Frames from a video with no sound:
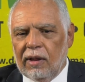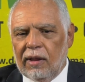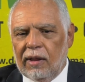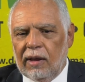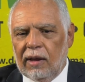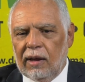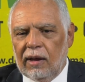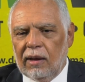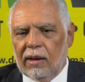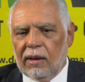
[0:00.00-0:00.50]

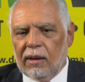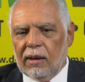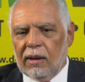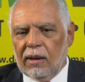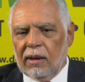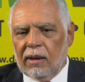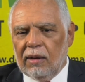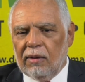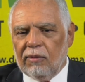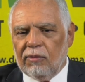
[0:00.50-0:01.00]
the
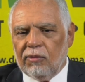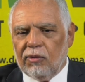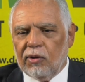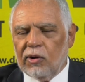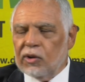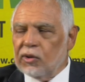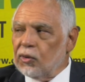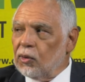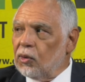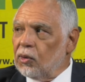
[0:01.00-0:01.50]

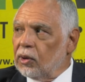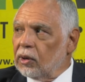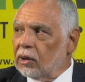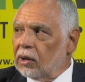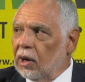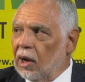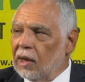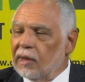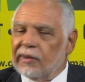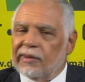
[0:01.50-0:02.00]
free zone
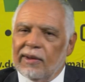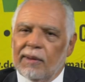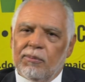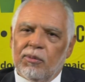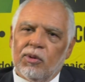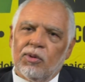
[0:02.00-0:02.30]
concept,